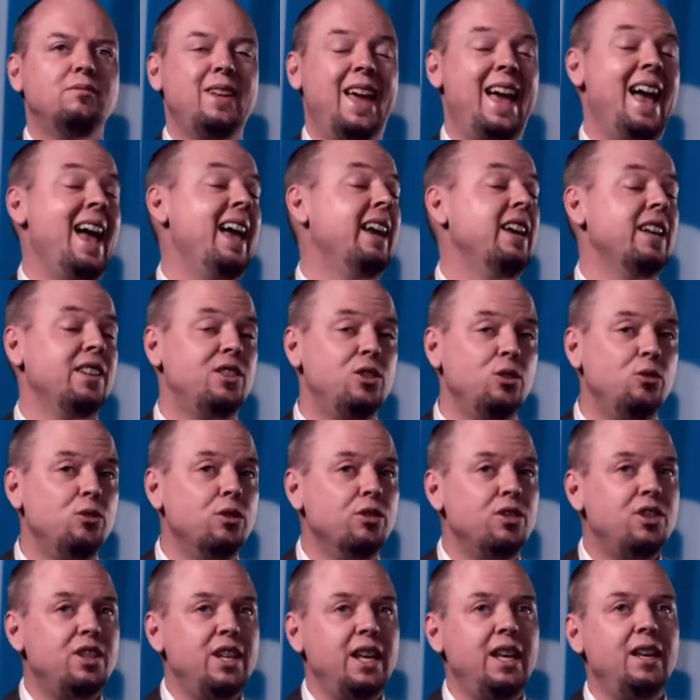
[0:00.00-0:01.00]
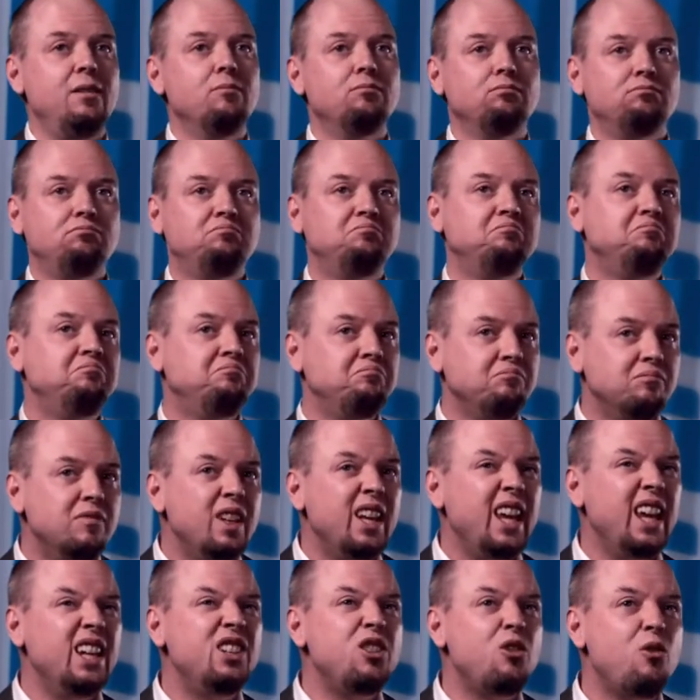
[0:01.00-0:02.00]
And as you can see,
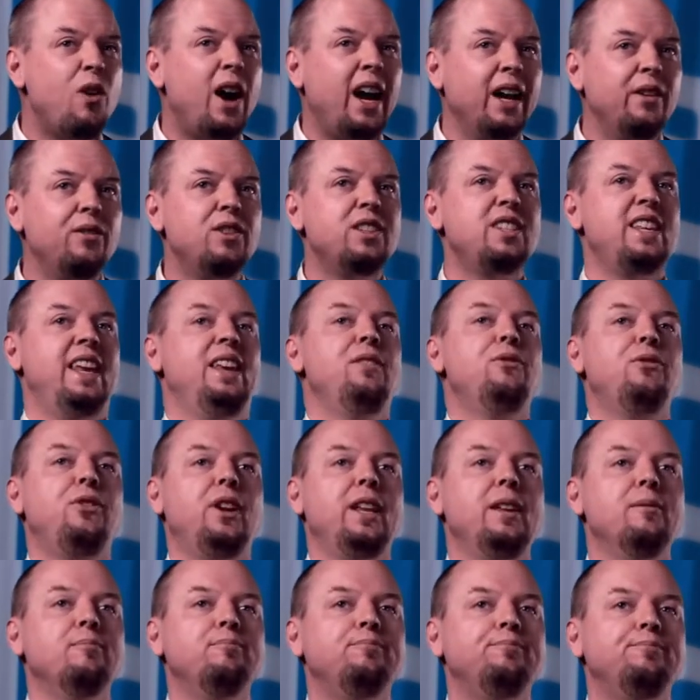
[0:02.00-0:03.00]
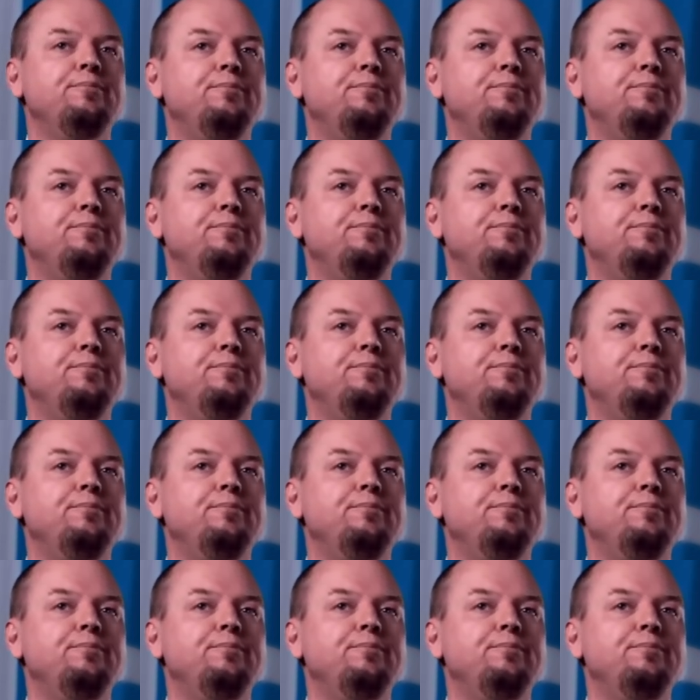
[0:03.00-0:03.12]
it arrived safely.